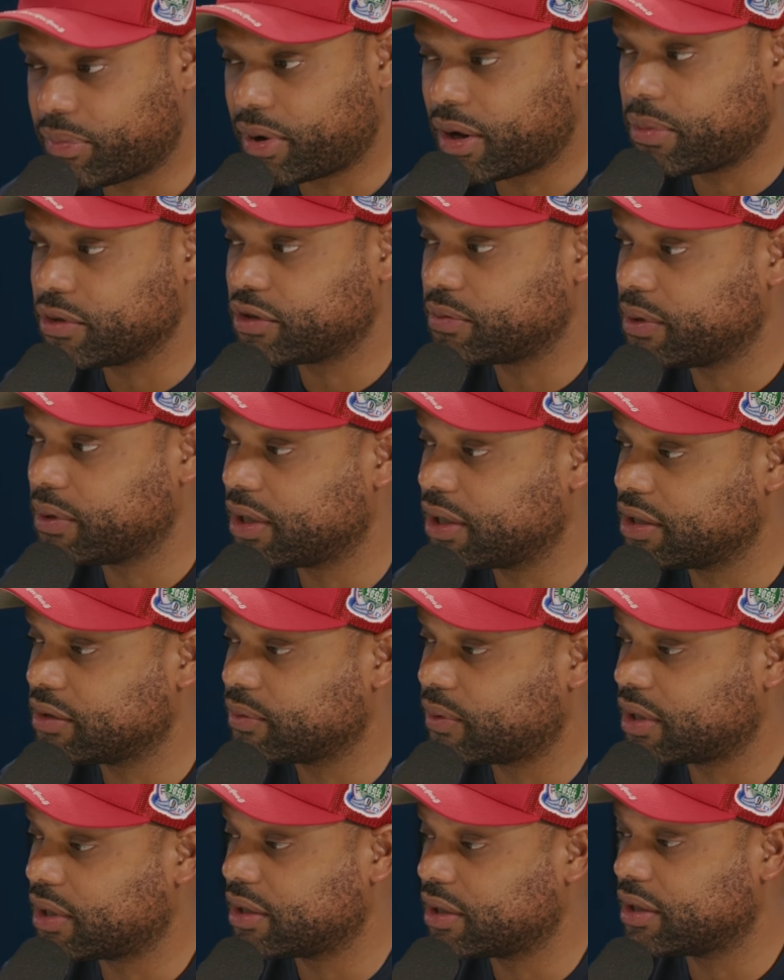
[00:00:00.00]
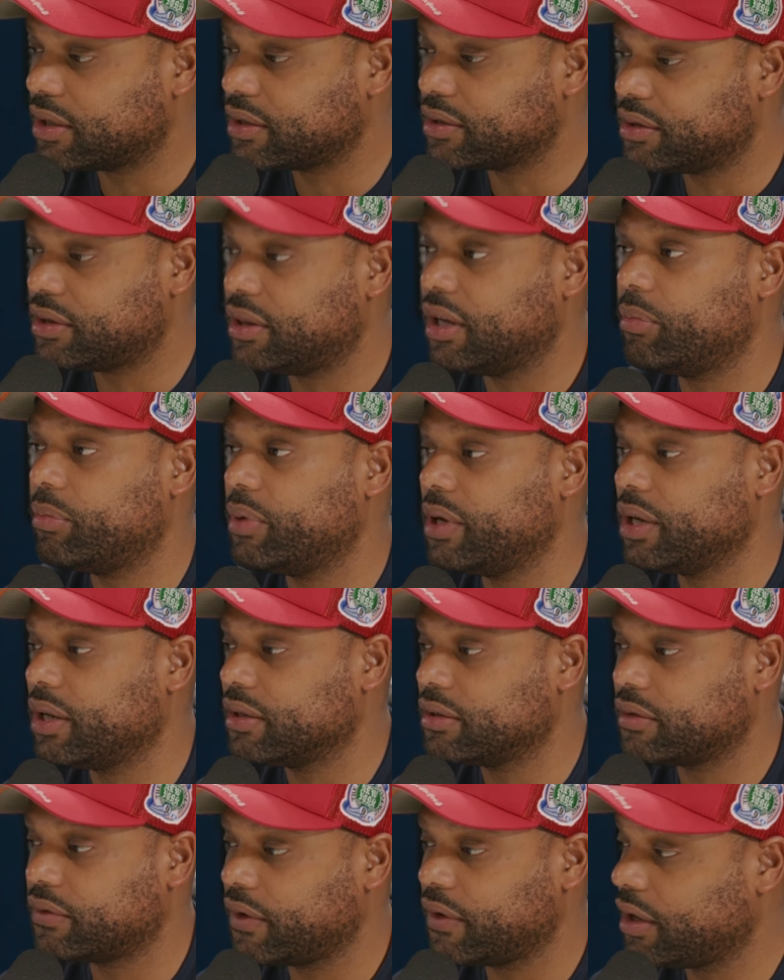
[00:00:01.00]
public speaking is one of is the
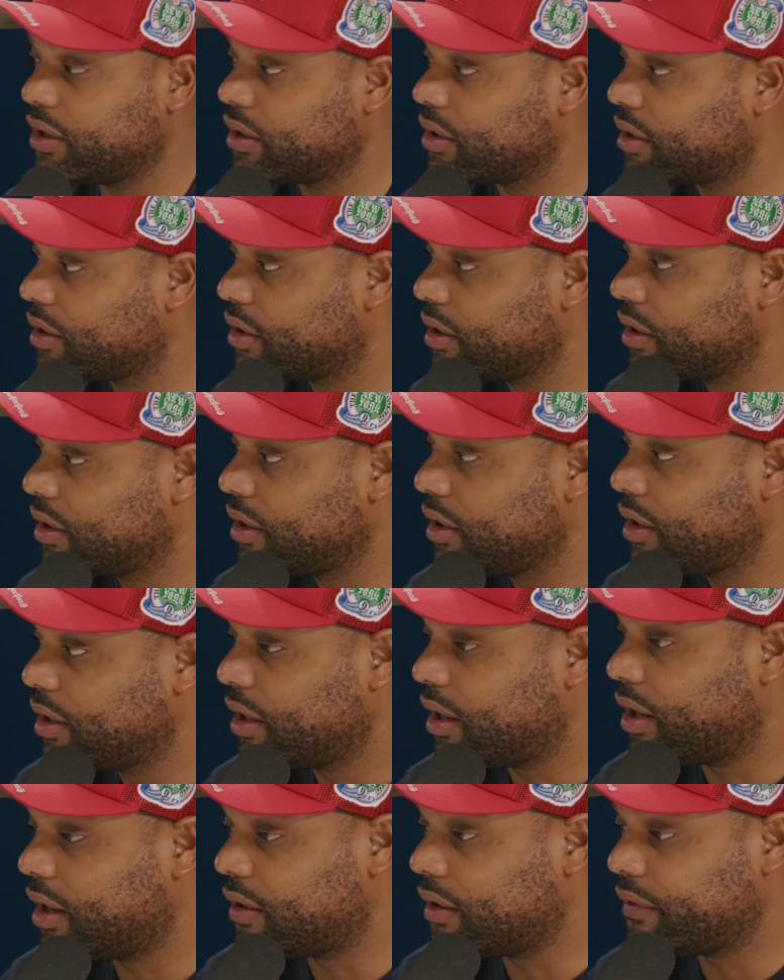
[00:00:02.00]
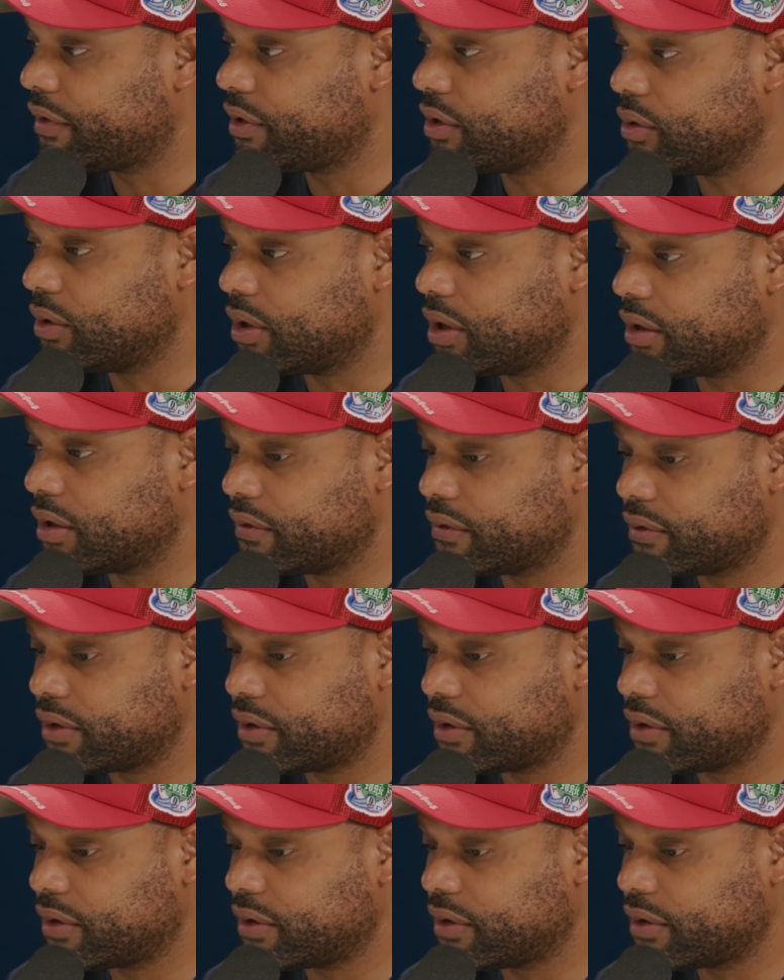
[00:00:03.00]
biggest fear of of